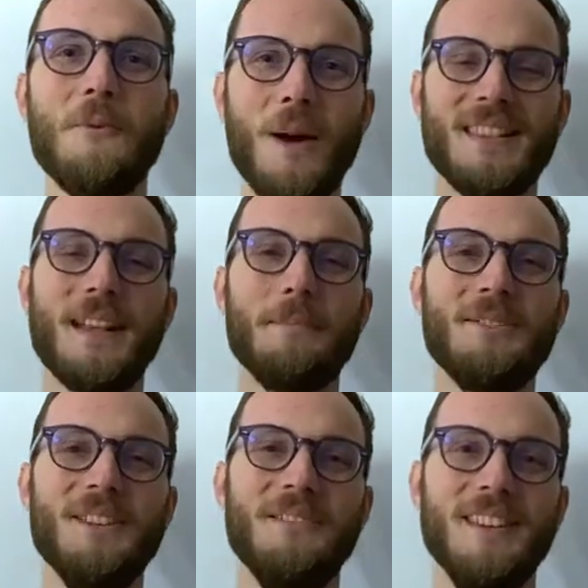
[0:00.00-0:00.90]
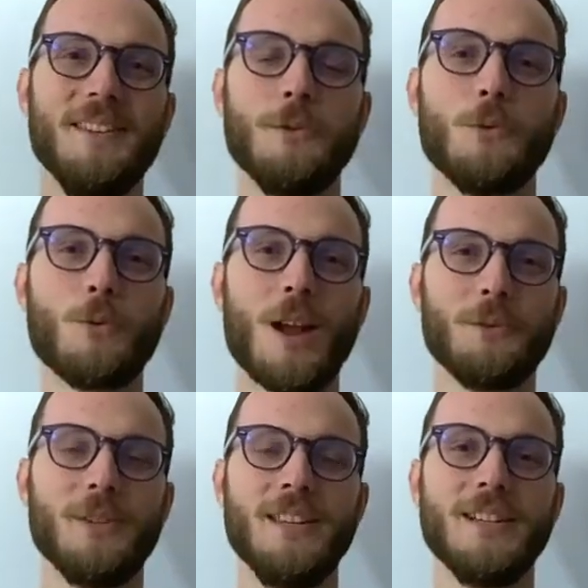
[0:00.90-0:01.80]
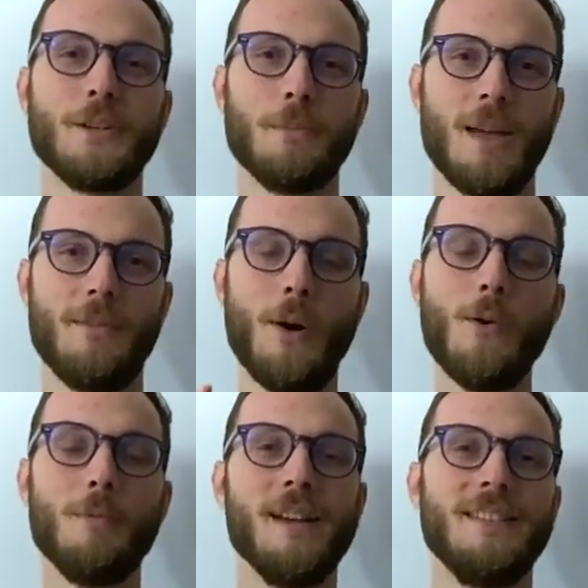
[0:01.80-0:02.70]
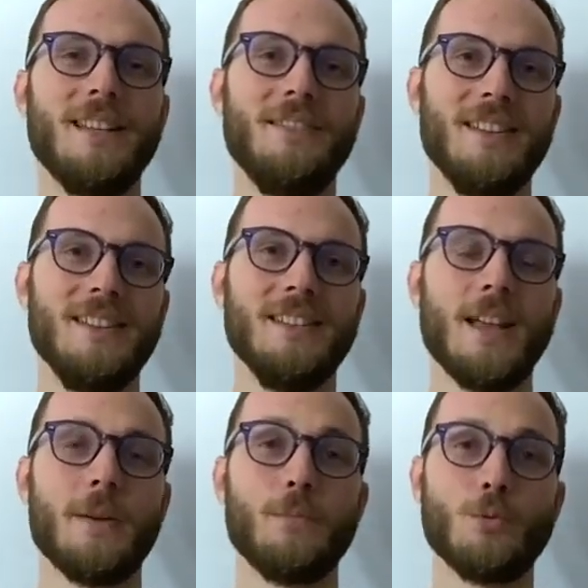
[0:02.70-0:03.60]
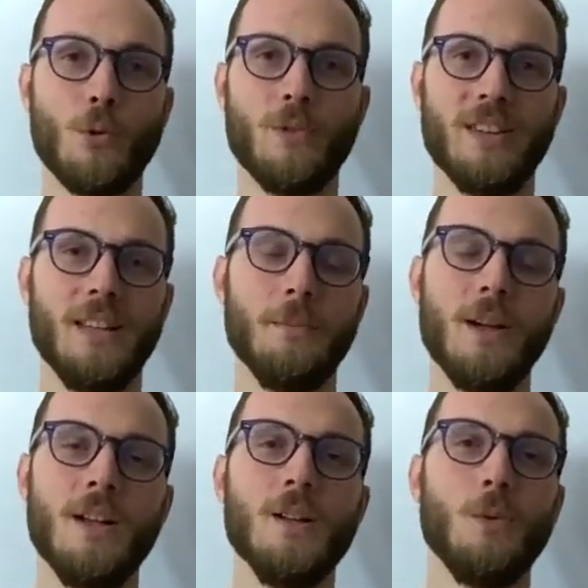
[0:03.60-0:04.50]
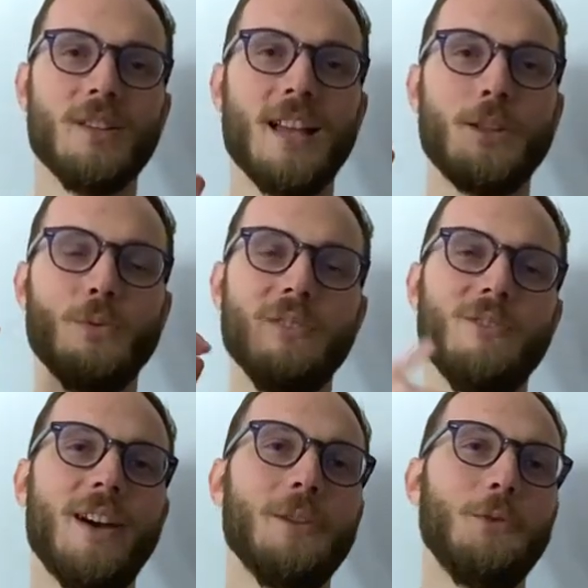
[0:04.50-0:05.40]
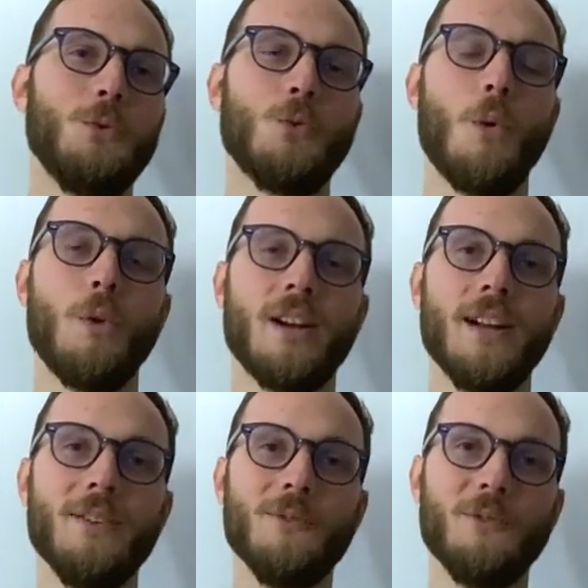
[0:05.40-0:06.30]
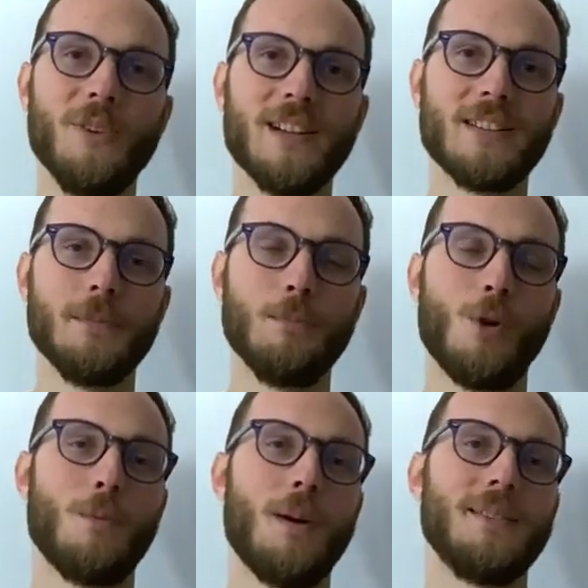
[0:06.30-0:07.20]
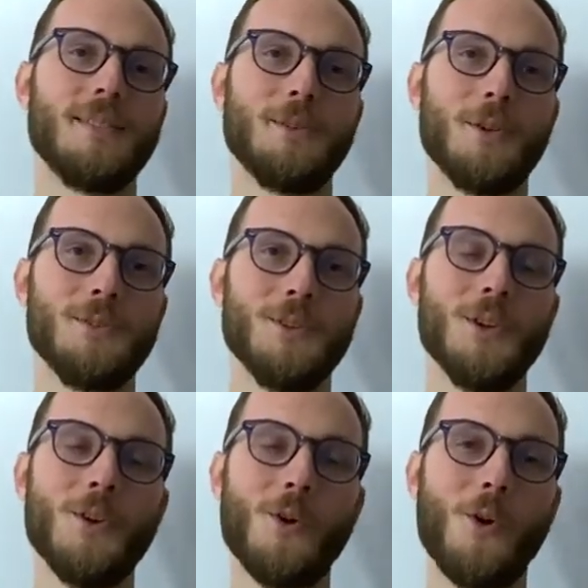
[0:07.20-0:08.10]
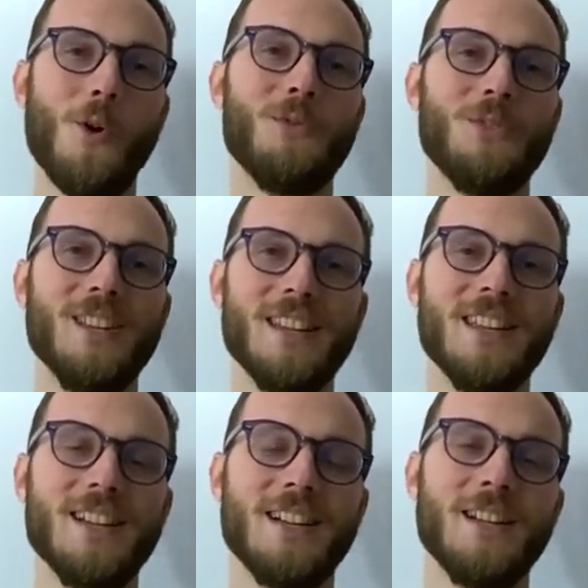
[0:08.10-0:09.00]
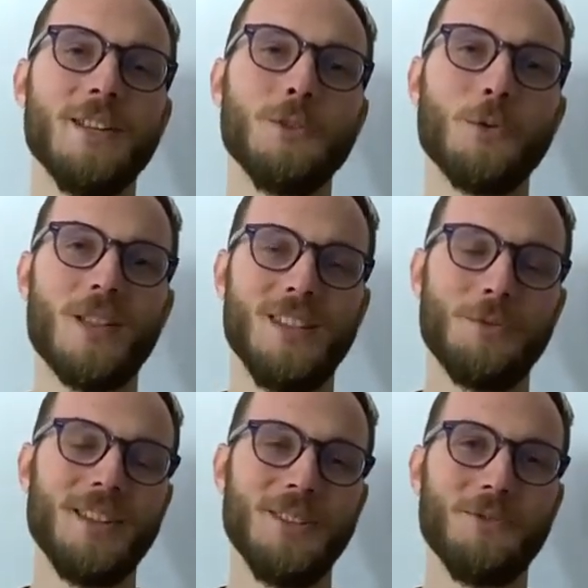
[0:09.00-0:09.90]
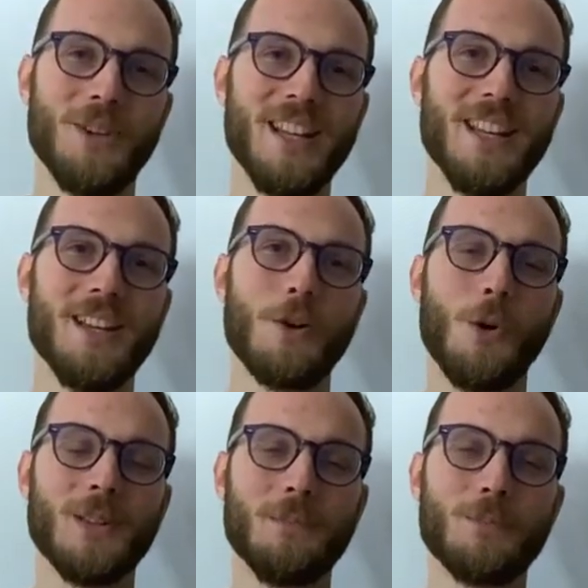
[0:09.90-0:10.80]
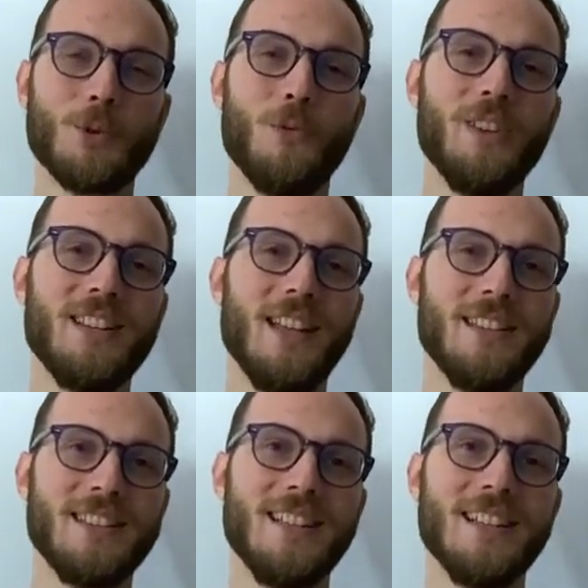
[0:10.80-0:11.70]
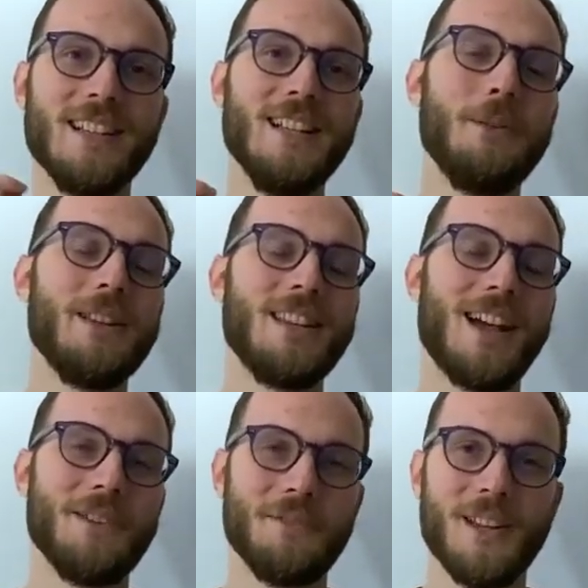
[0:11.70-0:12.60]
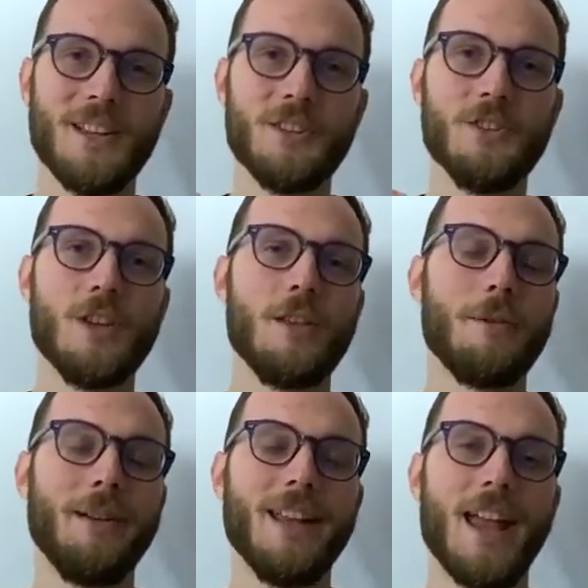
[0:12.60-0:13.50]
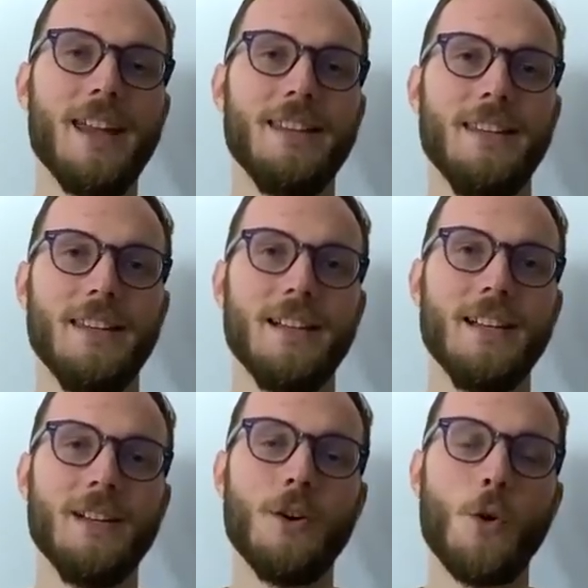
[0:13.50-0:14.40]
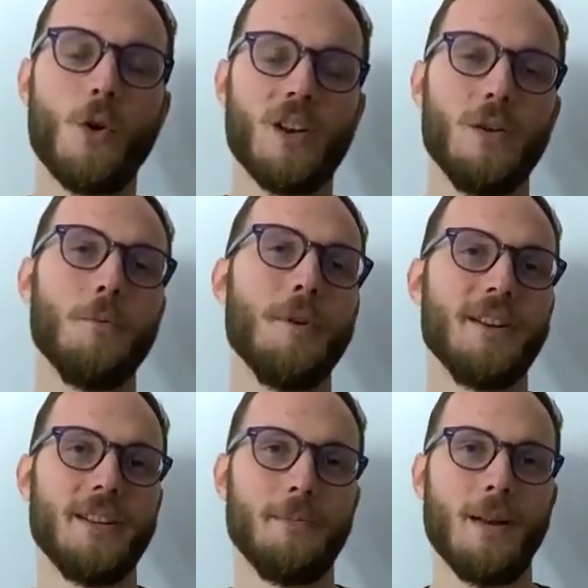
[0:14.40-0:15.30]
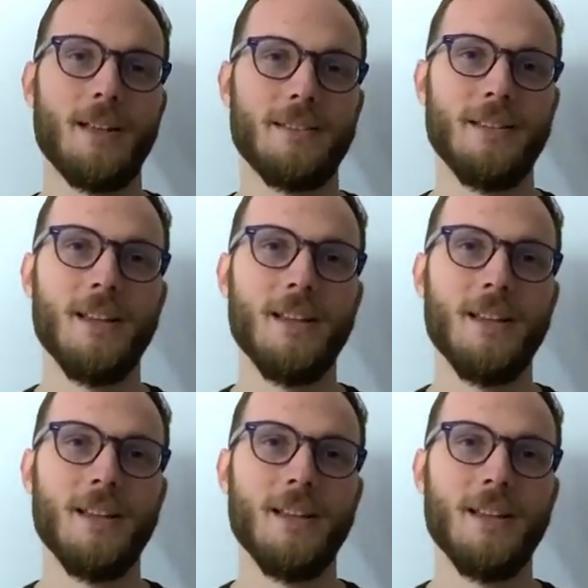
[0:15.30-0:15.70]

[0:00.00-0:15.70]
What's up, J Vs? Radu here on behalf of myself and the entire Profit team. We'd like to invite you to our first blockbuster launch of the year twenty twenty-three called ProfitLens, going live January eighteenth on Warrior Plus.